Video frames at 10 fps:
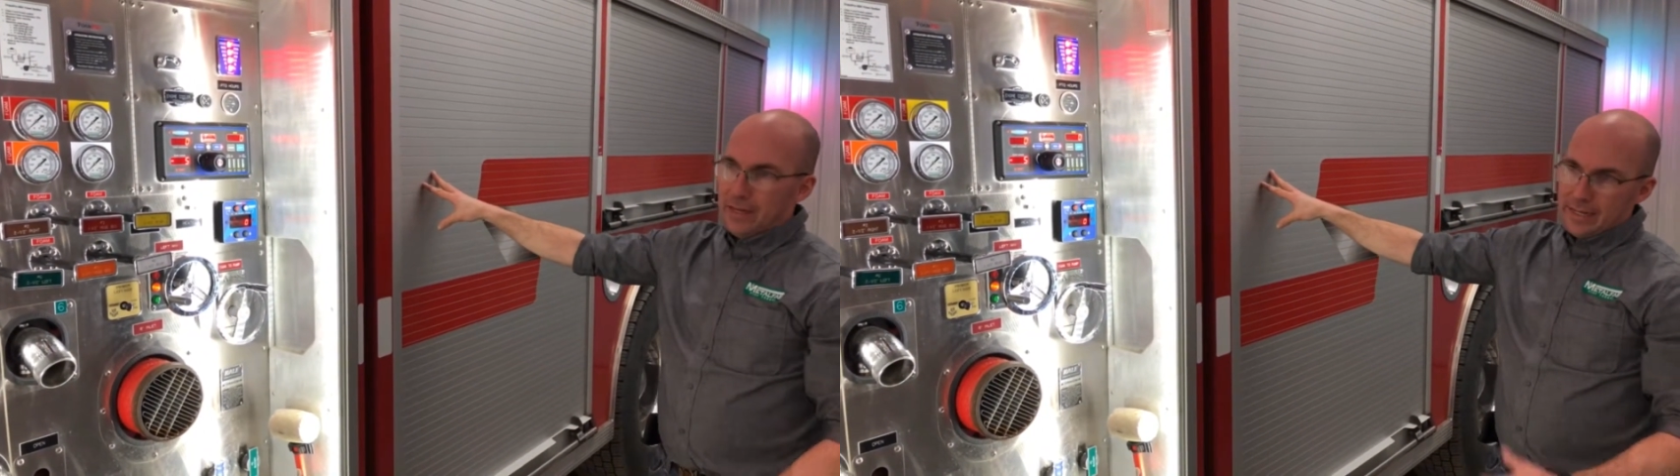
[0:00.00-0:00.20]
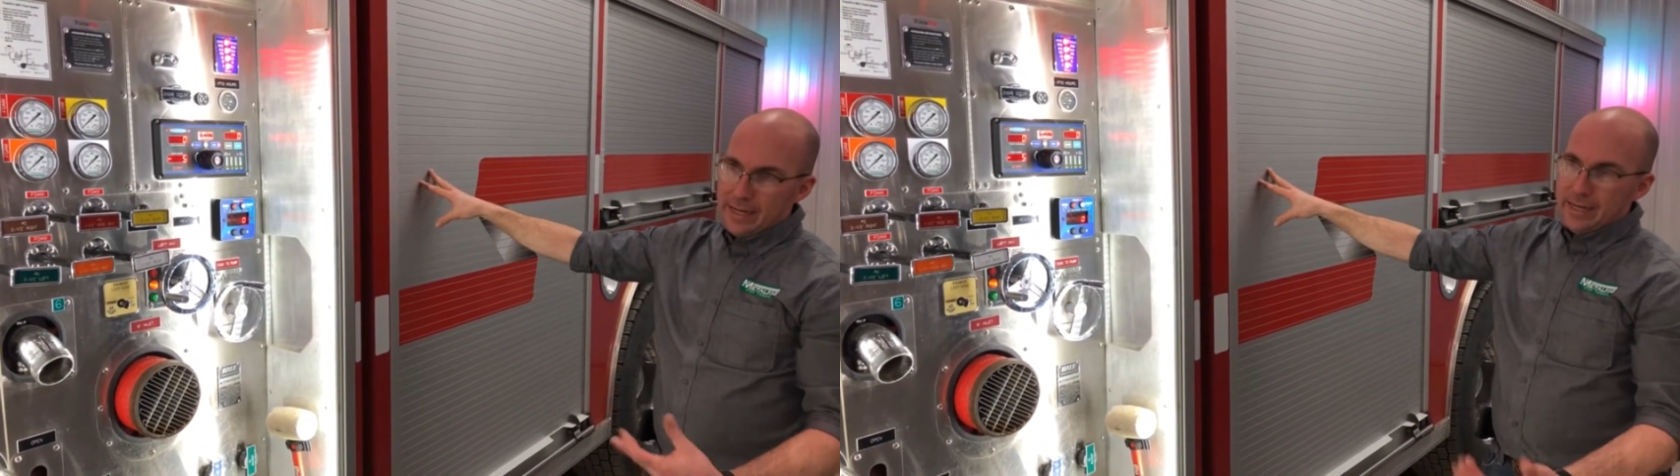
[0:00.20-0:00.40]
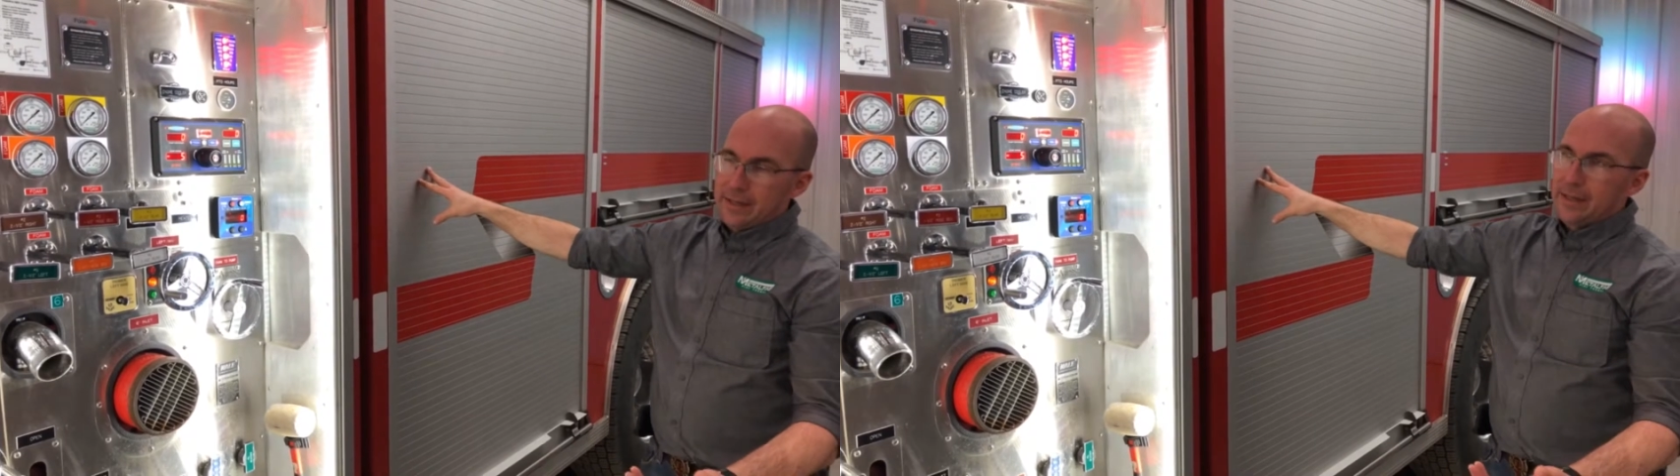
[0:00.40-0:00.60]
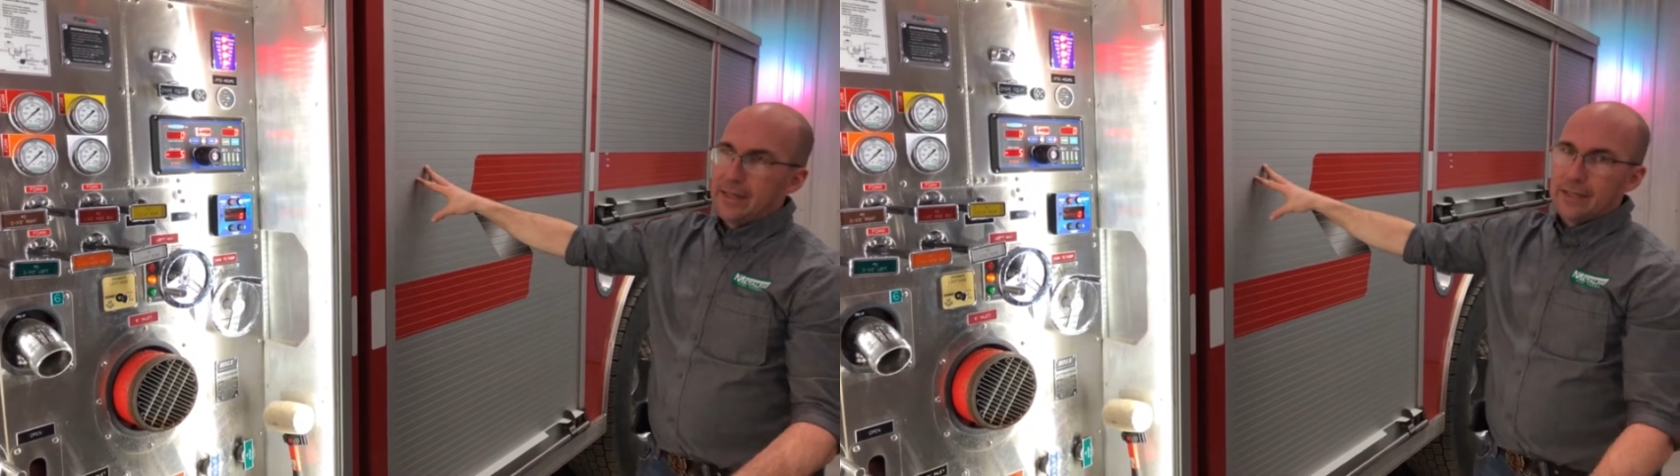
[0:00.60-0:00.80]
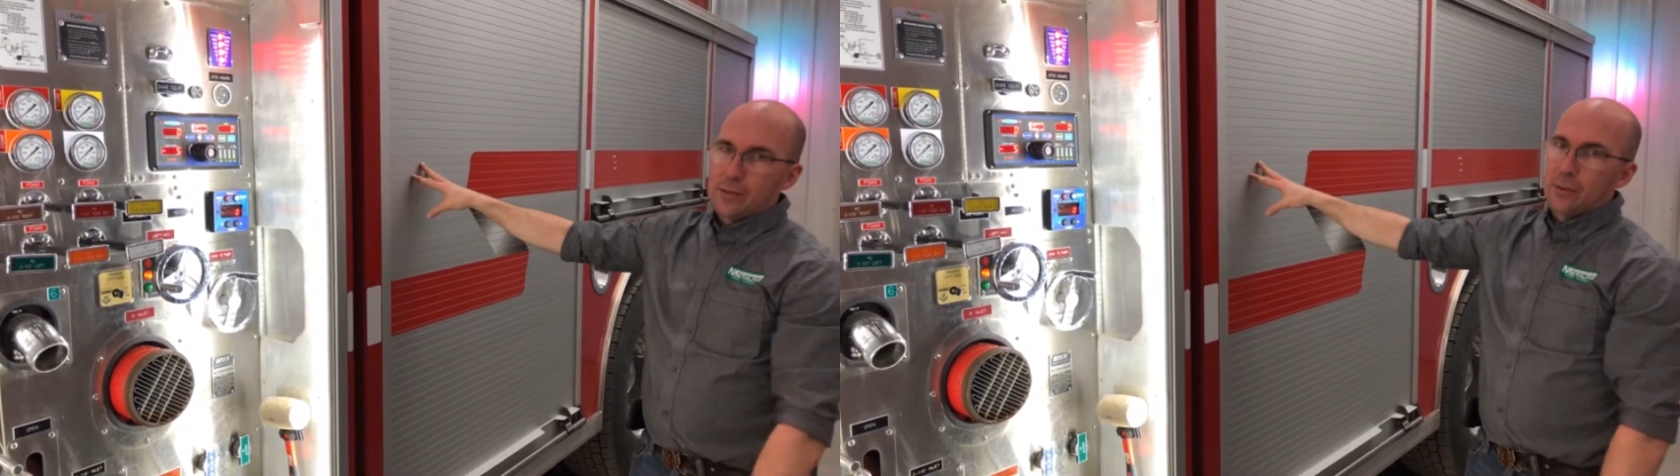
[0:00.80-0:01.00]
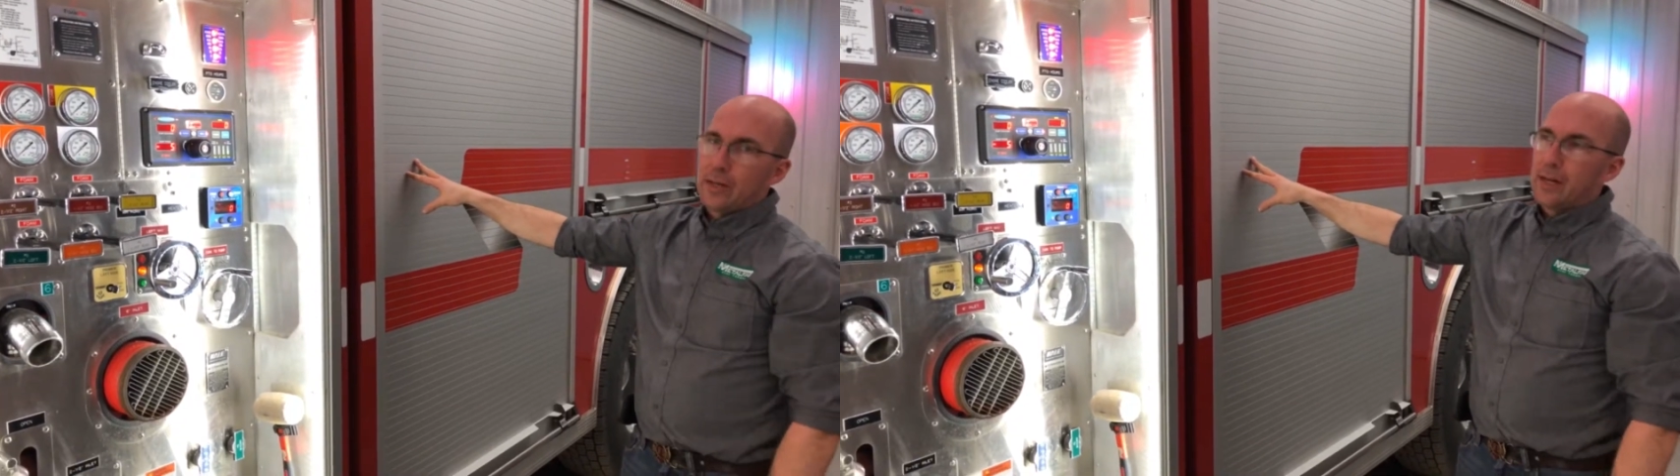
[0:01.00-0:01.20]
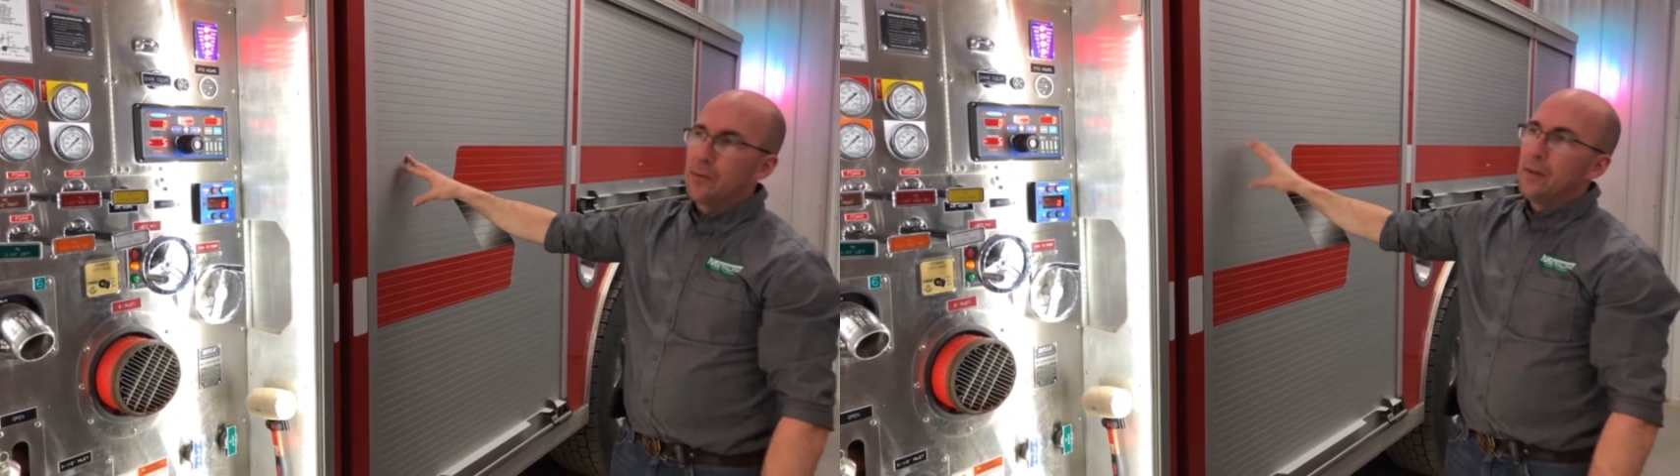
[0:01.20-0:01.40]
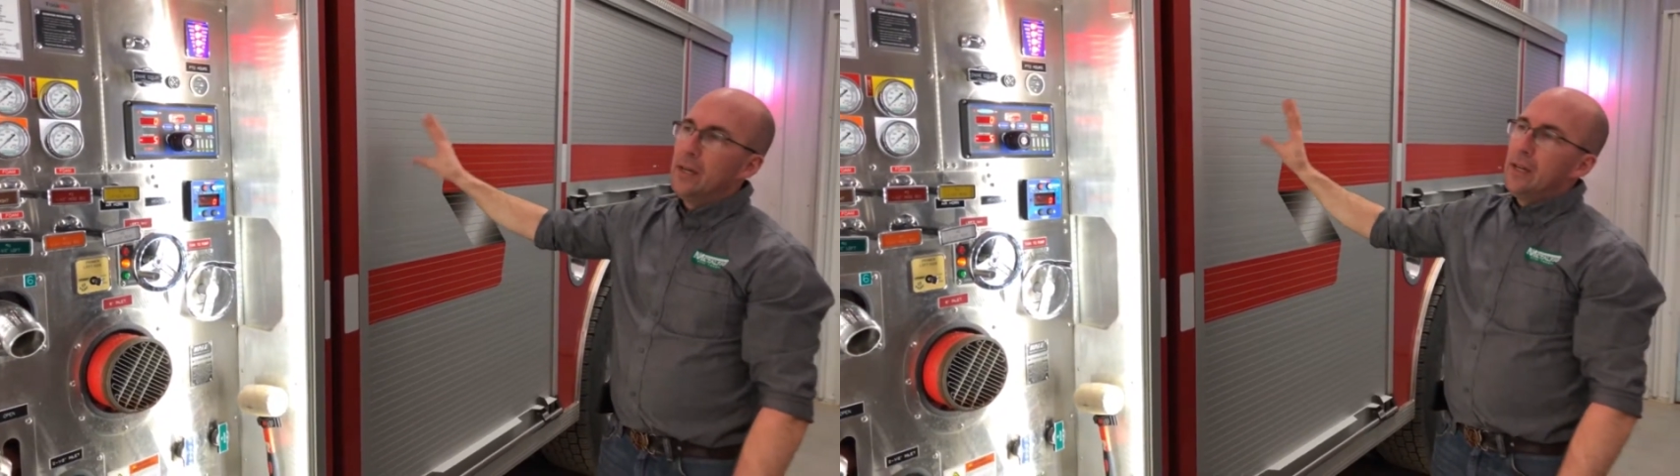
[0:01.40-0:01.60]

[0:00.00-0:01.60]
again, take this truck out,